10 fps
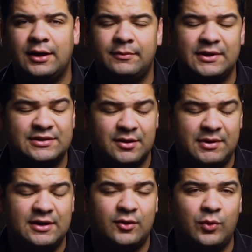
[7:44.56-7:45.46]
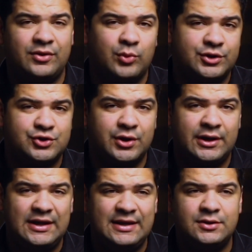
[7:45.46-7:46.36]
This can be done with registry
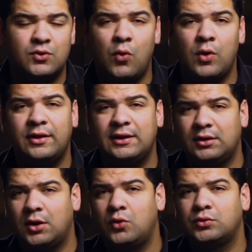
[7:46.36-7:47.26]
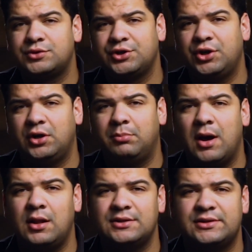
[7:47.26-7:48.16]
keys or in the local security
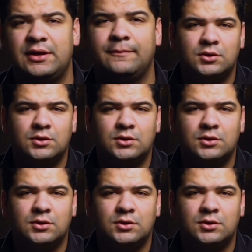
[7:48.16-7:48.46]
policy.